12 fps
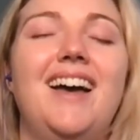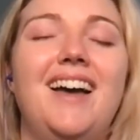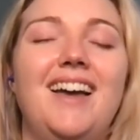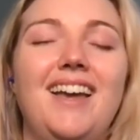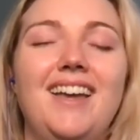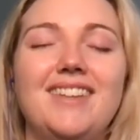
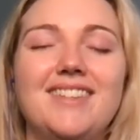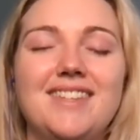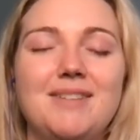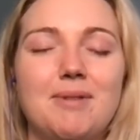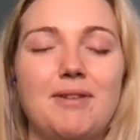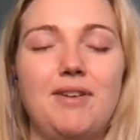I
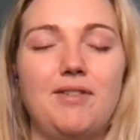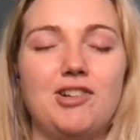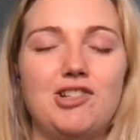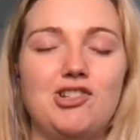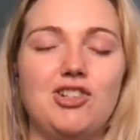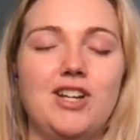see my
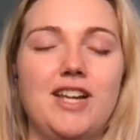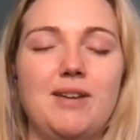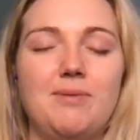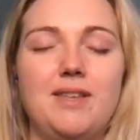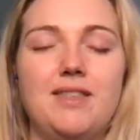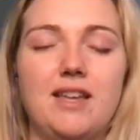favorite tree
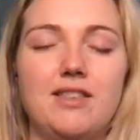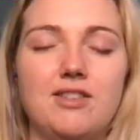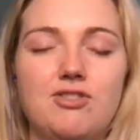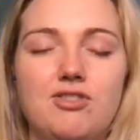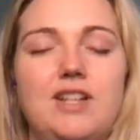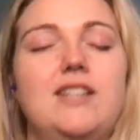and we thank the
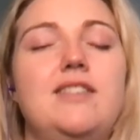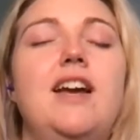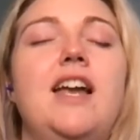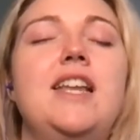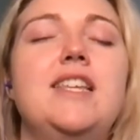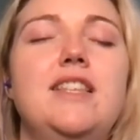tree. Is
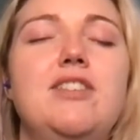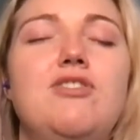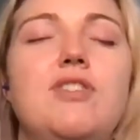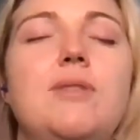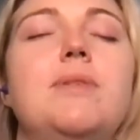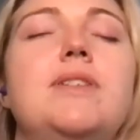there anything the
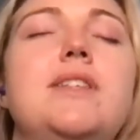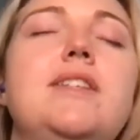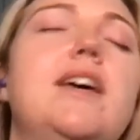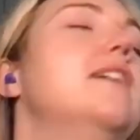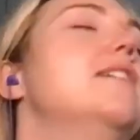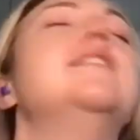tree wants to
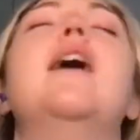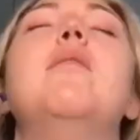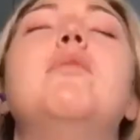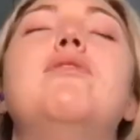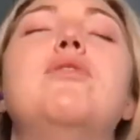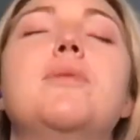tell us now
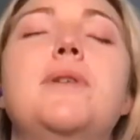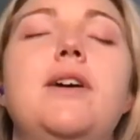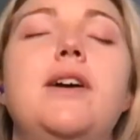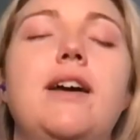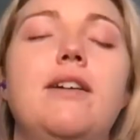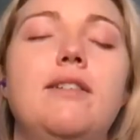before we
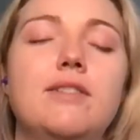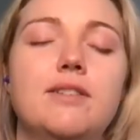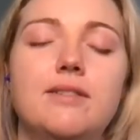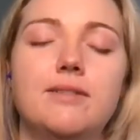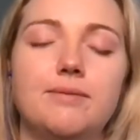ground?